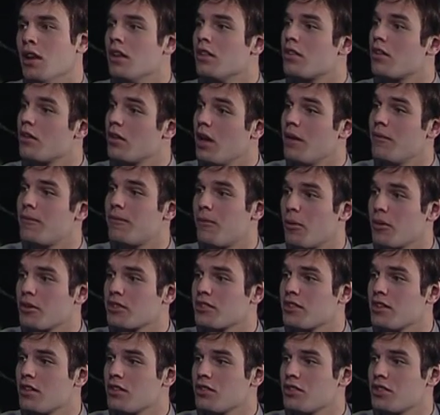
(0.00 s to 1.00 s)
They're not
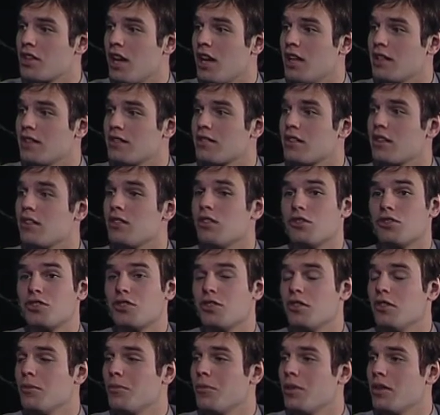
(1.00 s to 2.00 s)
forcing the shots, they're
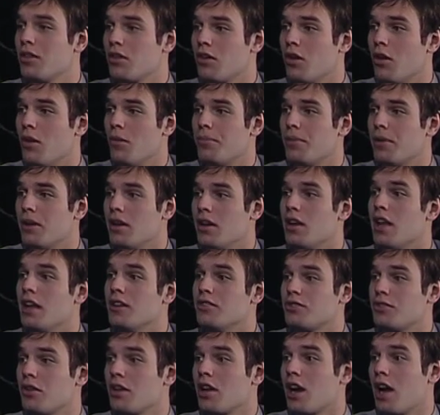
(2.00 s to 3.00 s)
shooting them when they're open and
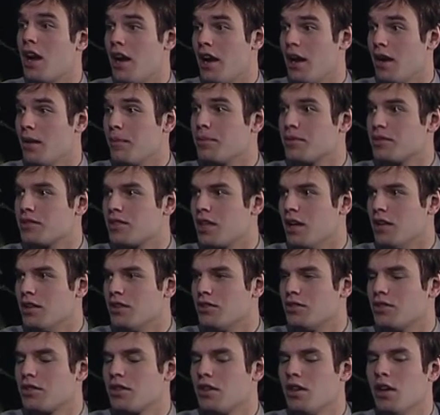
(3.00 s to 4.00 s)
shooting a higher
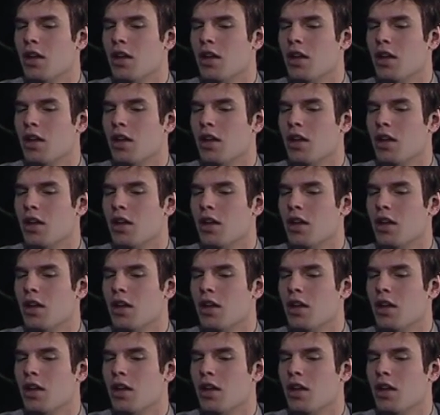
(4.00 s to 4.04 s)
percentage.